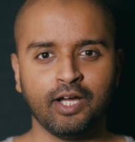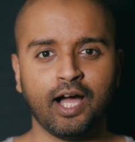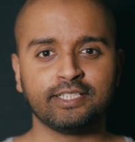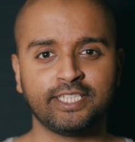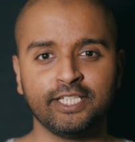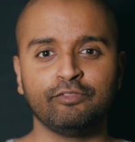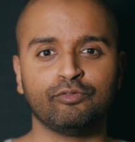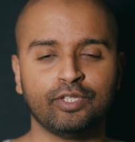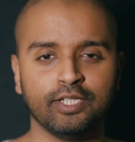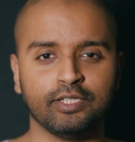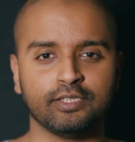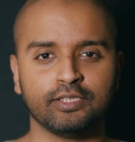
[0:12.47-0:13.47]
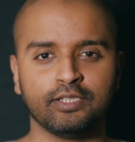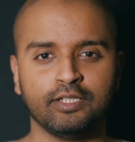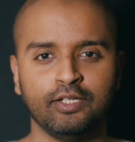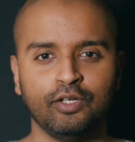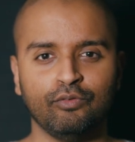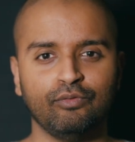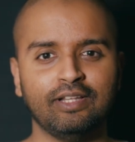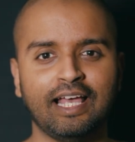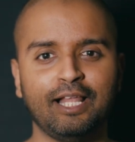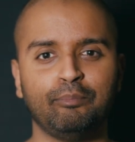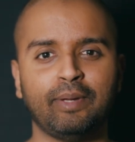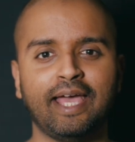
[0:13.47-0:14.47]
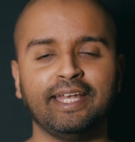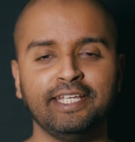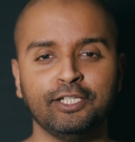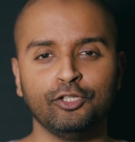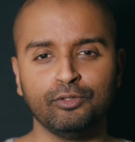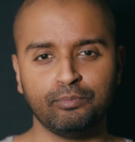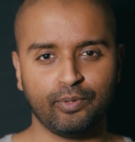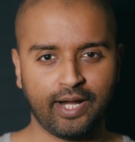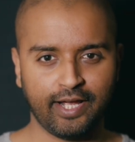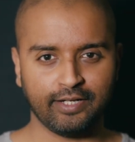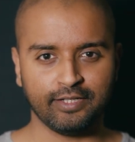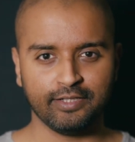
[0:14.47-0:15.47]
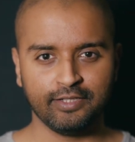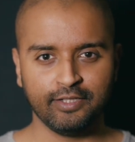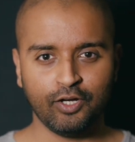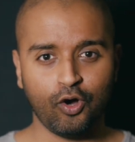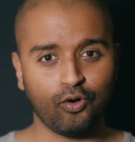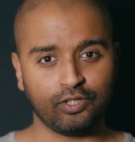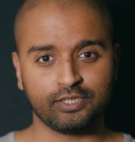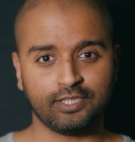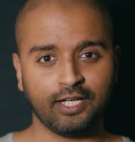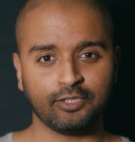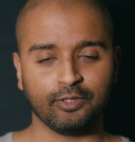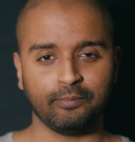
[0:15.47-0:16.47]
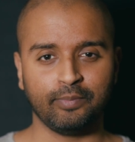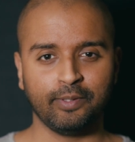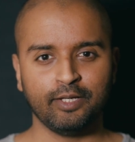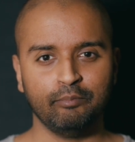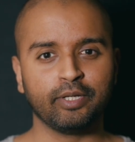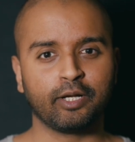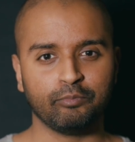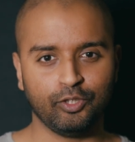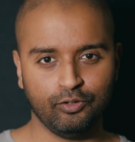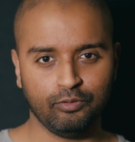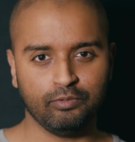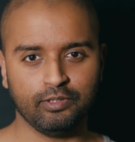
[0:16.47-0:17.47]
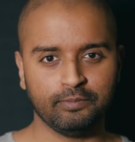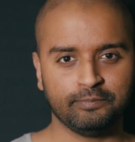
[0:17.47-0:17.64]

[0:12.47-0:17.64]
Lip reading: achieve this will help any new brand or a startup become durable.